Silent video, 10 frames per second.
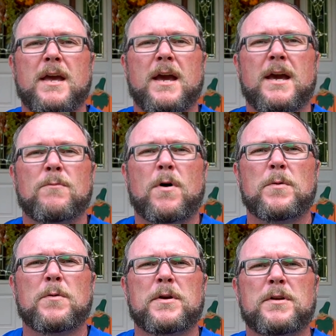And
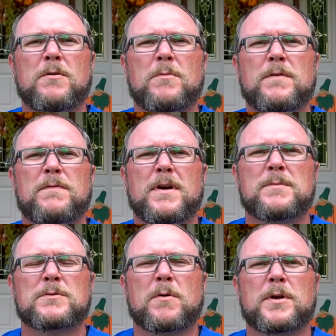what we want to do when we
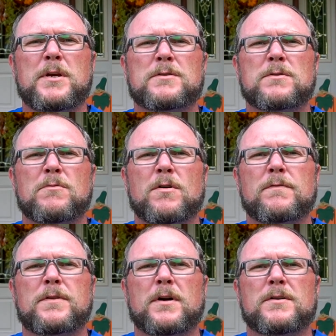film is we want to use the rule
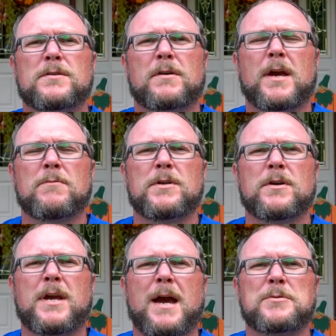of thirds, okay? When
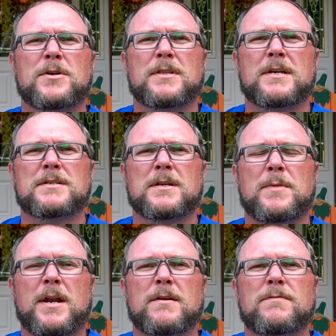you're capturing that
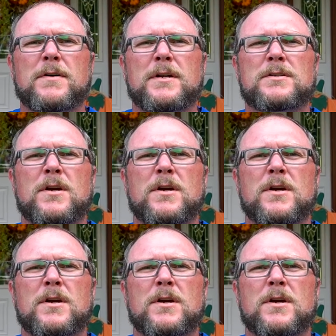cinematic footage,